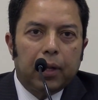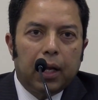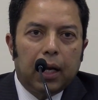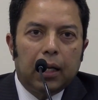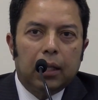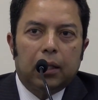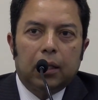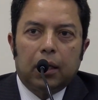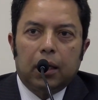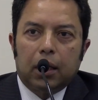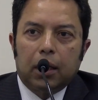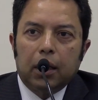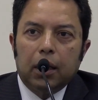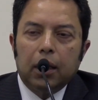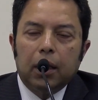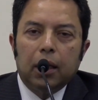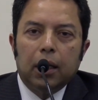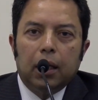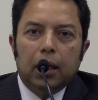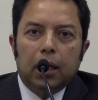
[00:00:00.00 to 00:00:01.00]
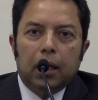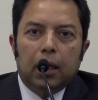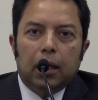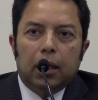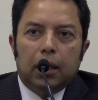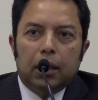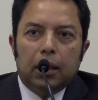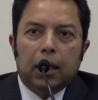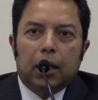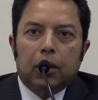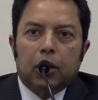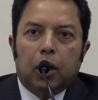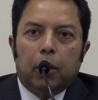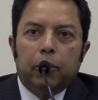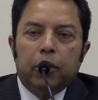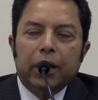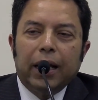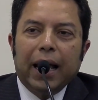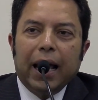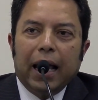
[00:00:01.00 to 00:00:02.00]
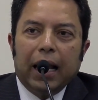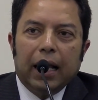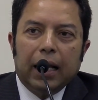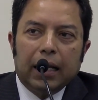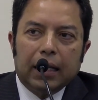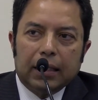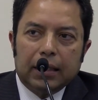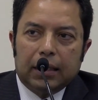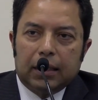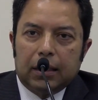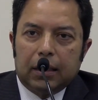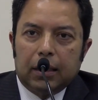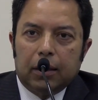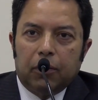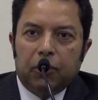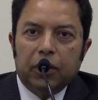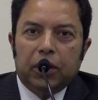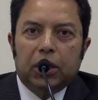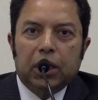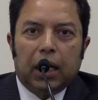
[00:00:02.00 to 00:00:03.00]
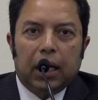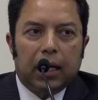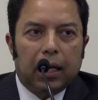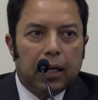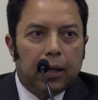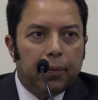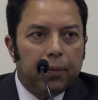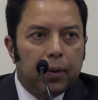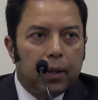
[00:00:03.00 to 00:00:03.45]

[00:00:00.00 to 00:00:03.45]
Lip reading: And third, their common alliance with China.